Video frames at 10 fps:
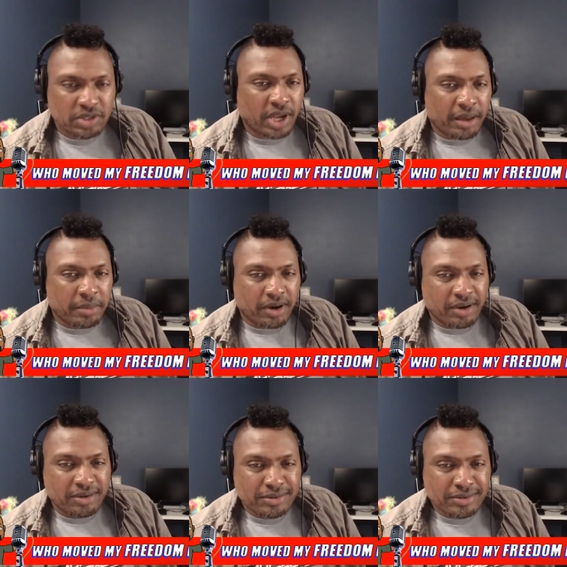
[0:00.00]

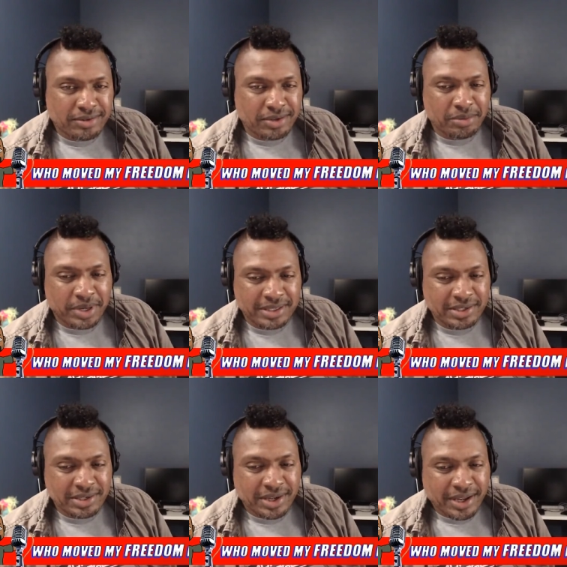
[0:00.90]
ammo, too no,
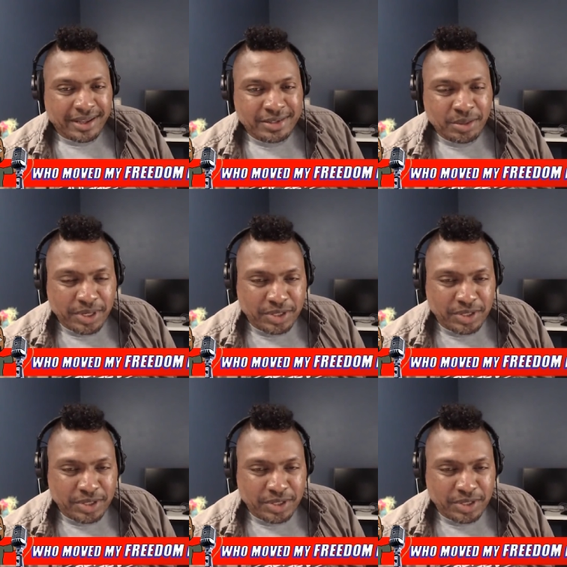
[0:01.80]
much, no, too much